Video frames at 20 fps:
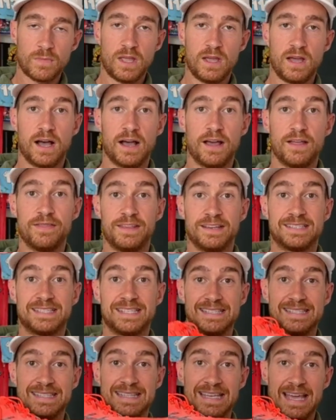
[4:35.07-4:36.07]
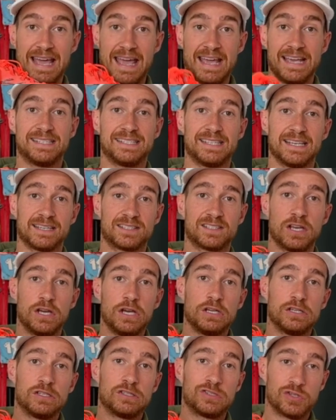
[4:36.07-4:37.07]
this is the ASICS
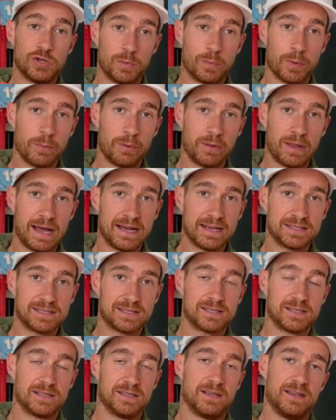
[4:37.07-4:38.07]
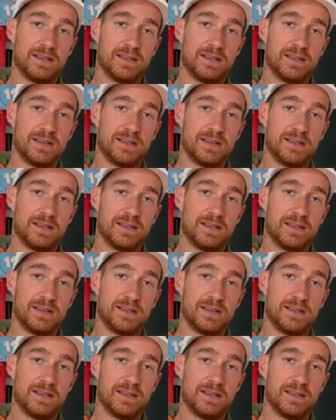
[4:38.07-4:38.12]
SuperBlast.